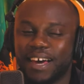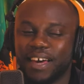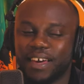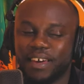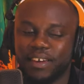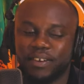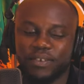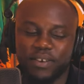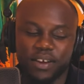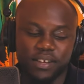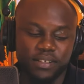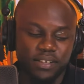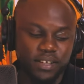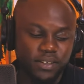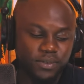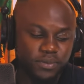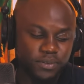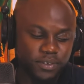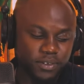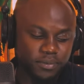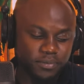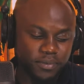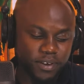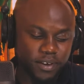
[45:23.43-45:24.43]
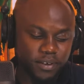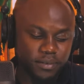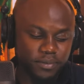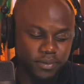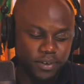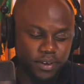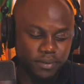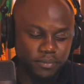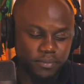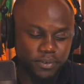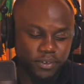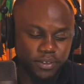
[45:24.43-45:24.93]
Anyway, I just wish we
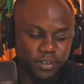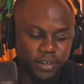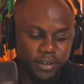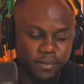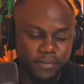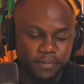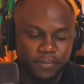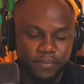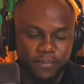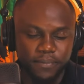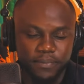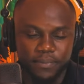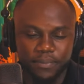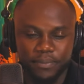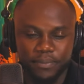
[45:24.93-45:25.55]
had more time.